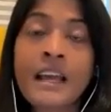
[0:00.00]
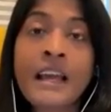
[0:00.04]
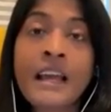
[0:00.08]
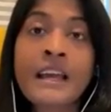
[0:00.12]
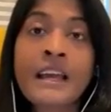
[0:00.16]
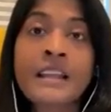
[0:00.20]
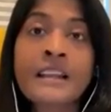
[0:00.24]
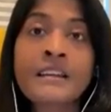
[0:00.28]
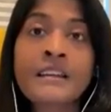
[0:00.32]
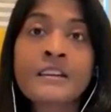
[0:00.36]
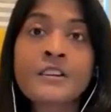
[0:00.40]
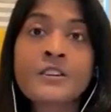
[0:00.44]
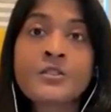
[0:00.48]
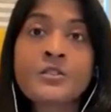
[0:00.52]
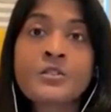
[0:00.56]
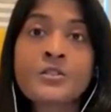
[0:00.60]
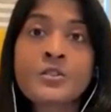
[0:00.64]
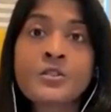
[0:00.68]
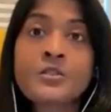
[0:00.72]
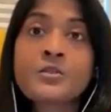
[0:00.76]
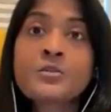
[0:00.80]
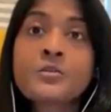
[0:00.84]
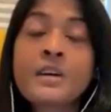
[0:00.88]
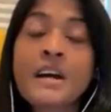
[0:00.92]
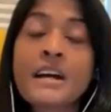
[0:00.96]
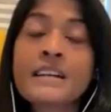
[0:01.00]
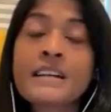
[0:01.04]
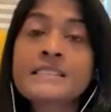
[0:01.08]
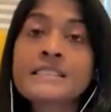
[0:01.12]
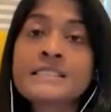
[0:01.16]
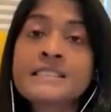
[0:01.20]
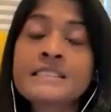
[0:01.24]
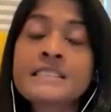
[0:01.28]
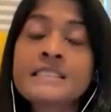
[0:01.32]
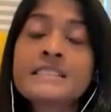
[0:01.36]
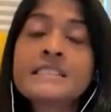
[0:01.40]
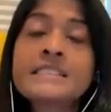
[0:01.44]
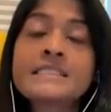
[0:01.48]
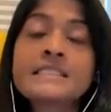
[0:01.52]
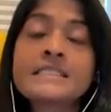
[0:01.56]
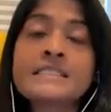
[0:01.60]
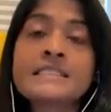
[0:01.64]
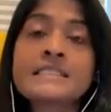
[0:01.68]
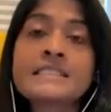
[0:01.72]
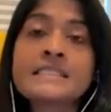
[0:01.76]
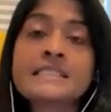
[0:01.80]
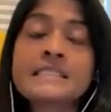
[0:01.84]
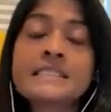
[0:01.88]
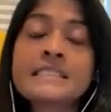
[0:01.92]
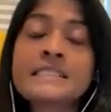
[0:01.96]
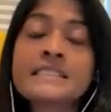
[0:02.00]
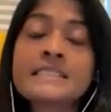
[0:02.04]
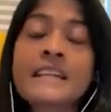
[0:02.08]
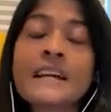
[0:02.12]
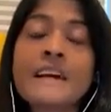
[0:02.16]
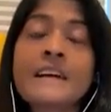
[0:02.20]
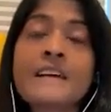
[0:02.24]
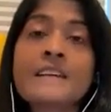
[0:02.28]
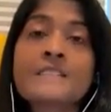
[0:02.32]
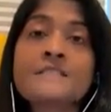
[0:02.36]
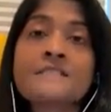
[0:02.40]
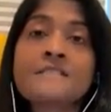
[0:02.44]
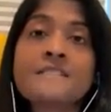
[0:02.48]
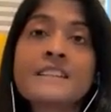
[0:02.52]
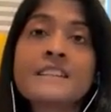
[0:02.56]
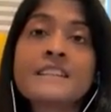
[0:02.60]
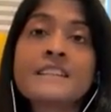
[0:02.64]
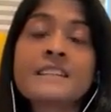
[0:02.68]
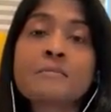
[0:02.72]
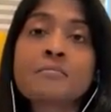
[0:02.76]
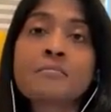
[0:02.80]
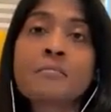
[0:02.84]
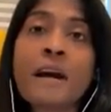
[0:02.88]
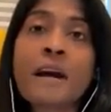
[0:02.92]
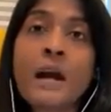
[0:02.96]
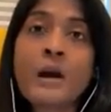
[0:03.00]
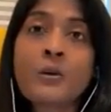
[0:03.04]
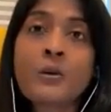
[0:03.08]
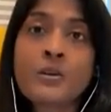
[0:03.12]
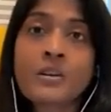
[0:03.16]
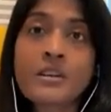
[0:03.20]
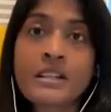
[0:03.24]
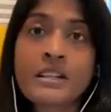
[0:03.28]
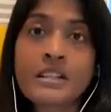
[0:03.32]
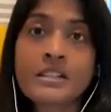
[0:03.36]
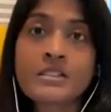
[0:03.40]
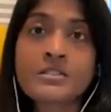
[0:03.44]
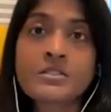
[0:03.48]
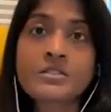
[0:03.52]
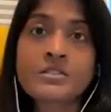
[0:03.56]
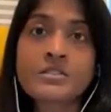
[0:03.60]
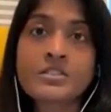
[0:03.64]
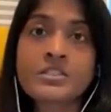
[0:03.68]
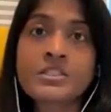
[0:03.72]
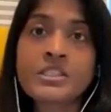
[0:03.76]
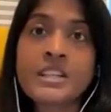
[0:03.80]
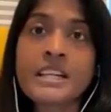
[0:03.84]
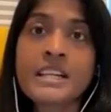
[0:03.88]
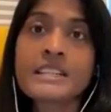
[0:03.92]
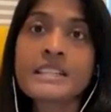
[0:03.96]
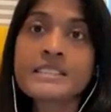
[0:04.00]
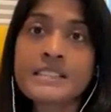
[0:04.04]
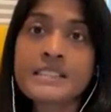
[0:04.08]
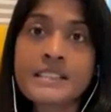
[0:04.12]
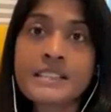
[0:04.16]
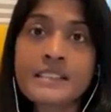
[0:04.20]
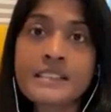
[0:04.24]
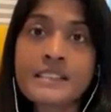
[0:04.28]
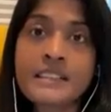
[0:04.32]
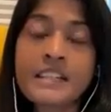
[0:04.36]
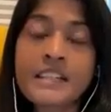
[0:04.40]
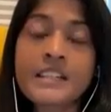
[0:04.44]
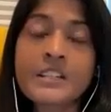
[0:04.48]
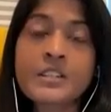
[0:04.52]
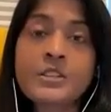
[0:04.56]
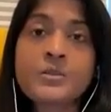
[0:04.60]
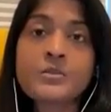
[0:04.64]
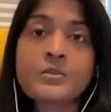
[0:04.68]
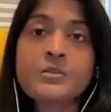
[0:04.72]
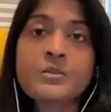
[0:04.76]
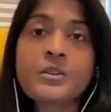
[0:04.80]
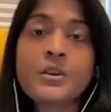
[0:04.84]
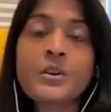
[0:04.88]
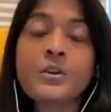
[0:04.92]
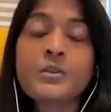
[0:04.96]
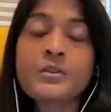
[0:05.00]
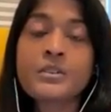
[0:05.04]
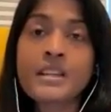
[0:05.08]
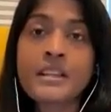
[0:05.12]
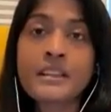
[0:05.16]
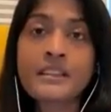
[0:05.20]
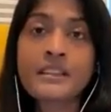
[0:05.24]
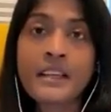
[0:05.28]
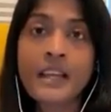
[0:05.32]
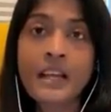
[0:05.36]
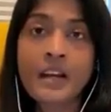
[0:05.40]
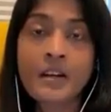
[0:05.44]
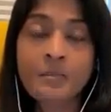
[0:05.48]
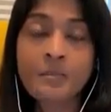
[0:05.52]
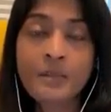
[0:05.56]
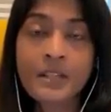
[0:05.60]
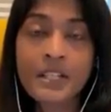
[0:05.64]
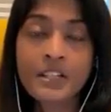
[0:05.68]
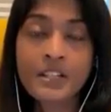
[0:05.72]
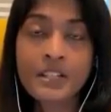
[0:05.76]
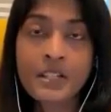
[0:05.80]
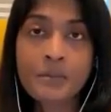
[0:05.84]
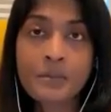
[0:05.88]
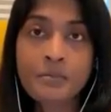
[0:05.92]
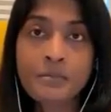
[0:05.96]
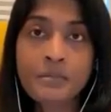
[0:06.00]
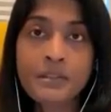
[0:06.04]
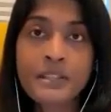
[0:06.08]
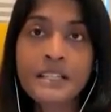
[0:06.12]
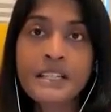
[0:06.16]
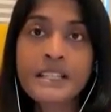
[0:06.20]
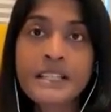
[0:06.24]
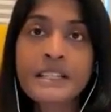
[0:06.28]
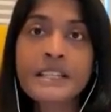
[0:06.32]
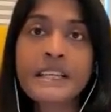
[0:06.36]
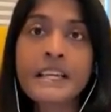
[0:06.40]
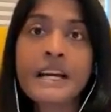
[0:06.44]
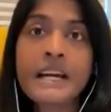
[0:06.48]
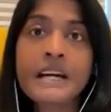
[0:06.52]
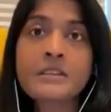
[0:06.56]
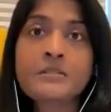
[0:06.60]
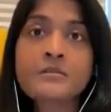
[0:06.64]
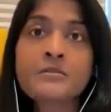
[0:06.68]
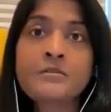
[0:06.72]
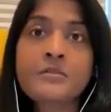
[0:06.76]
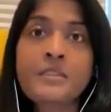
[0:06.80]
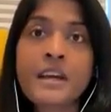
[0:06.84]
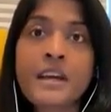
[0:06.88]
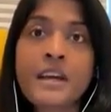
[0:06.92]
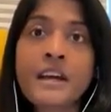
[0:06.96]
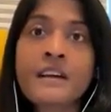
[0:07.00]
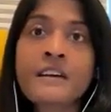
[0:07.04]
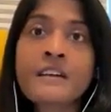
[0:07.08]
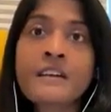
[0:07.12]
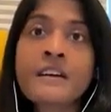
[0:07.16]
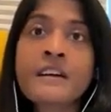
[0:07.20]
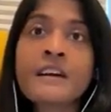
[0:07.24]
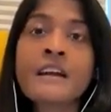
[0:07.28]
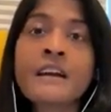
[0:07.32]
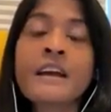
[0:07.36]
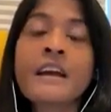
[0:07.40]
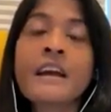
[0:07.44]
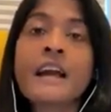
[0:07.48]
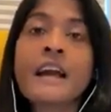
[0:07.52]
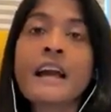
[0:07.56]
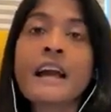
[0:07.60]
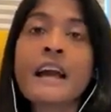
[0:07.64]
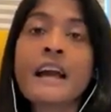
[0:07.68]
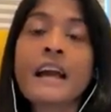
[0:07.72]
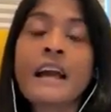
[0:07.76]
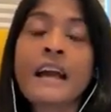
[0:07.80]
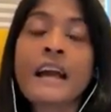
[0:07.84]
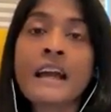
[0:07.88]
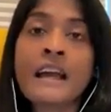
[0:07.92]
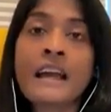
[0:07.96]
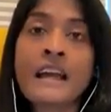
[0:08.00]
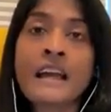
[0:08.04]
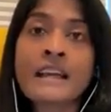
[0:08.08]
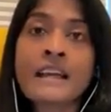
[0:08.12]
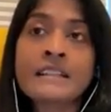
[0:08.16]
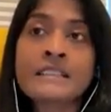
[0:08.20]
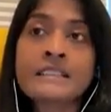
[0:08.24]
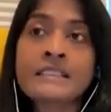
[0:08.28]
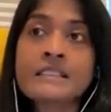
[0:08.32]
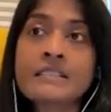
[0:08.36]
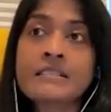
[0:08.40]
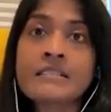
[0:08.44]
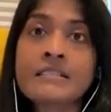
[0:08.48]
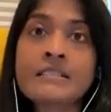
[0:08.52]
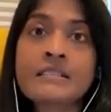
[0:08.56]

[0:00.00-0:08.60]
And you as a citizen sitting there and feeling powerless to change anything, and you know that they are being completely unfair and